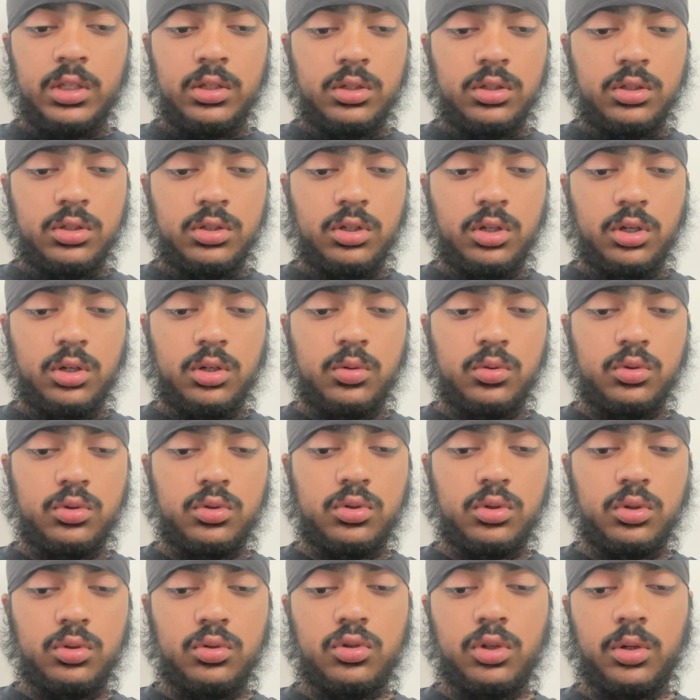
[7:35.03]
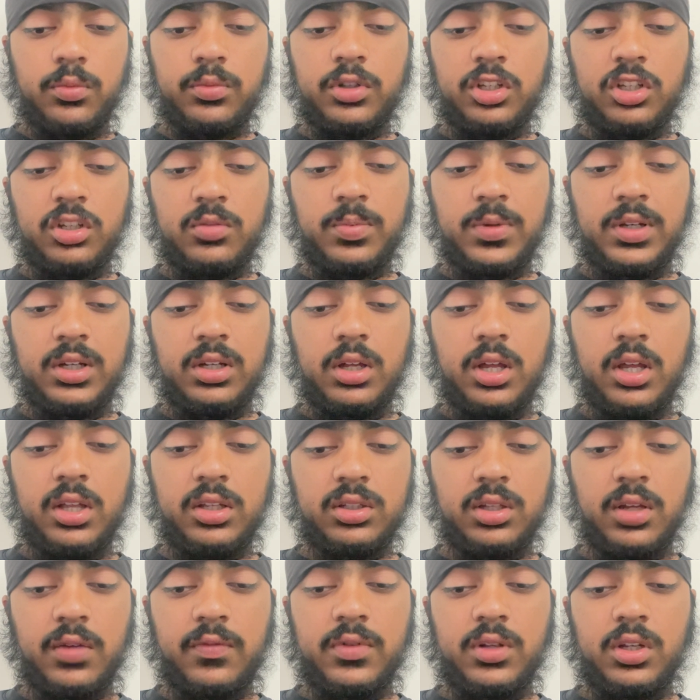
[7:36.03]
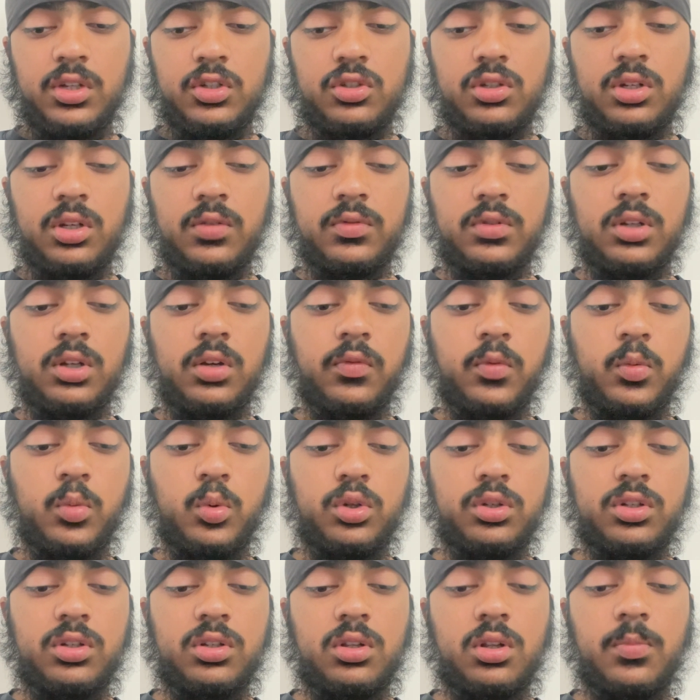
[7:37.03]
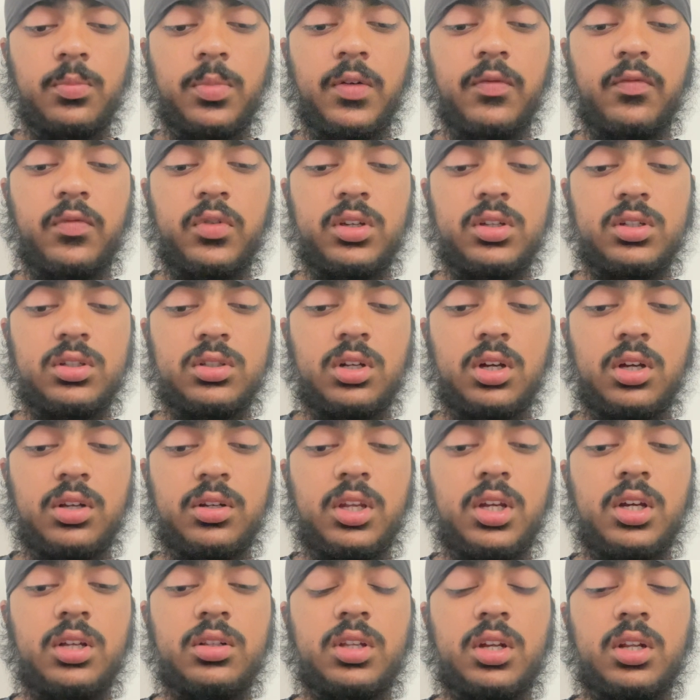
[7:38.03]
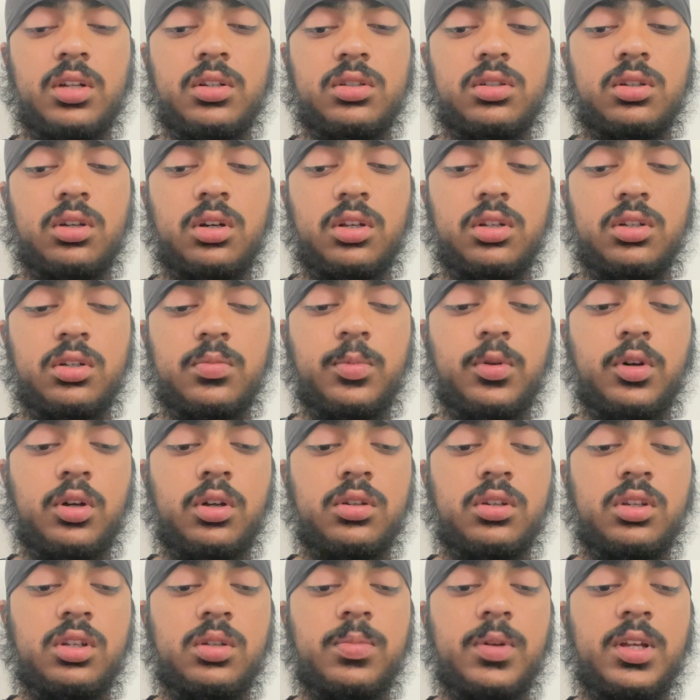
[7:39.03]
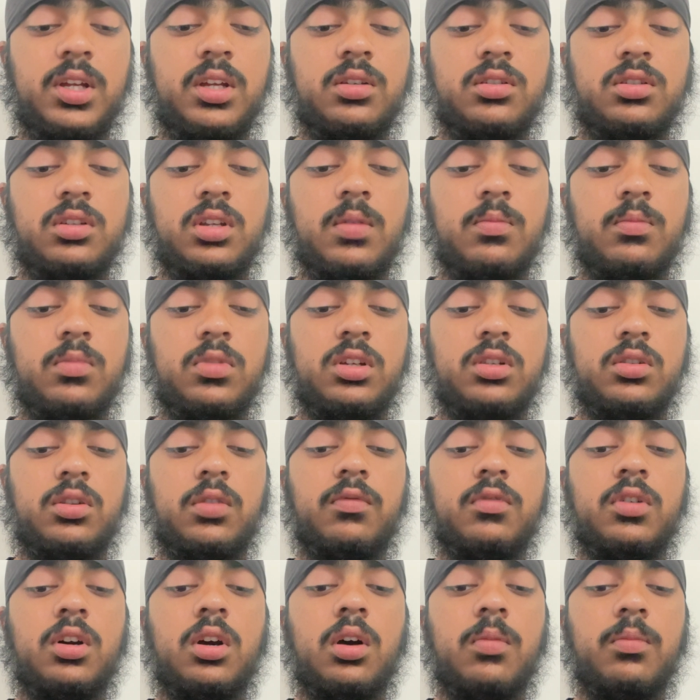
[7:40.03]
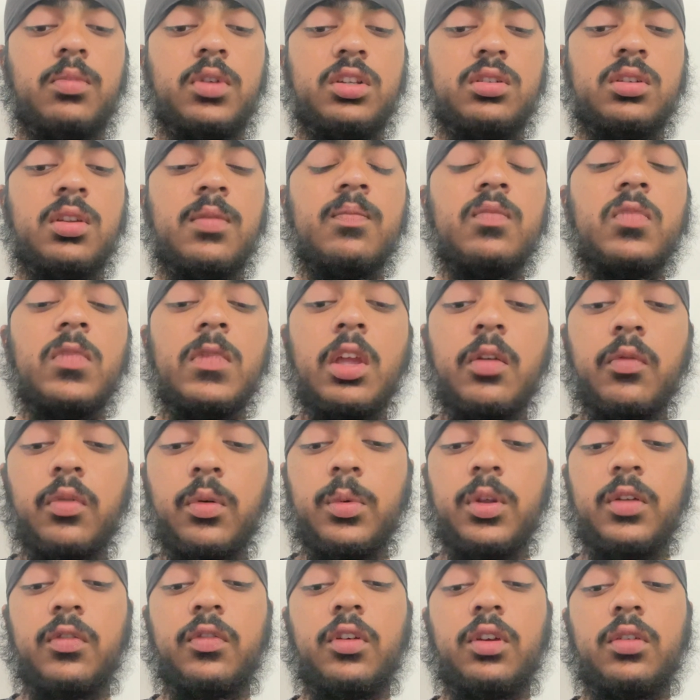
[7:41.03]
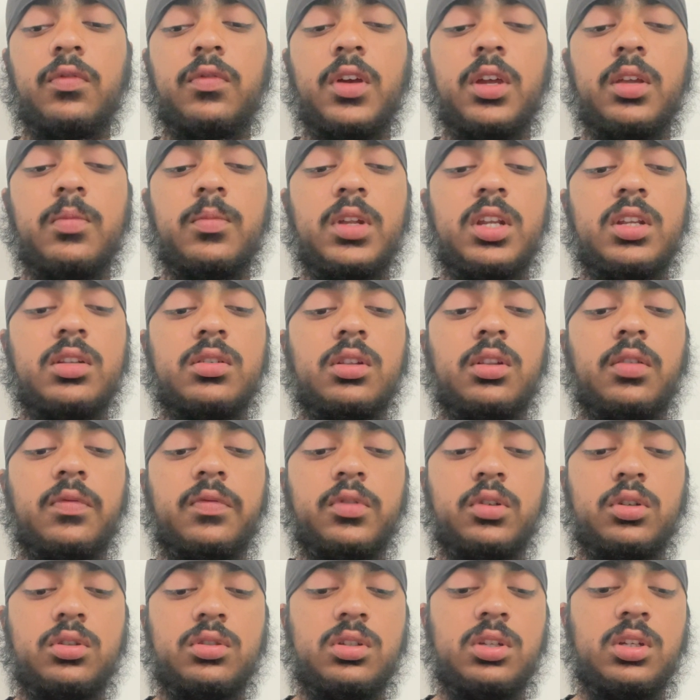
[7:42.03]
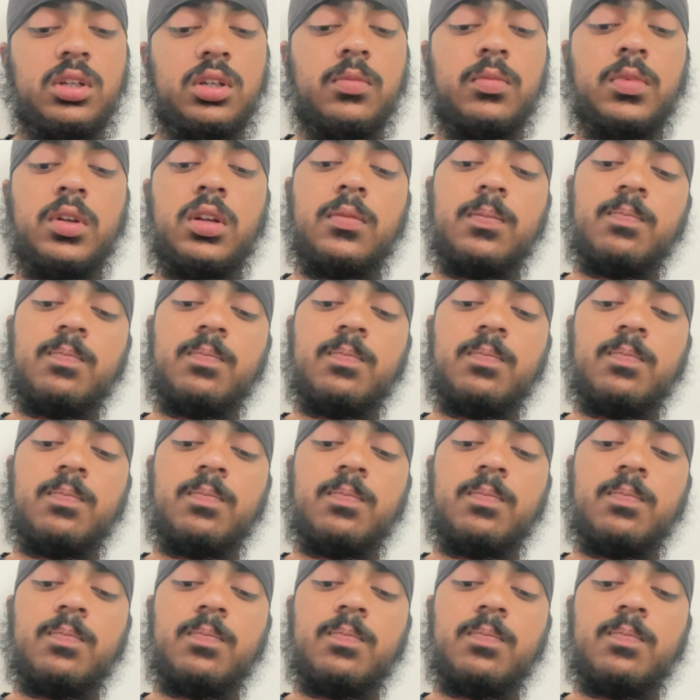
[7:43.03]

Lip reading: So, true top suspect has to have initiative. Silva walked into the Benfica side, nailed down the starting spot and displayed semblance of calmness from his first very minutes in the first team.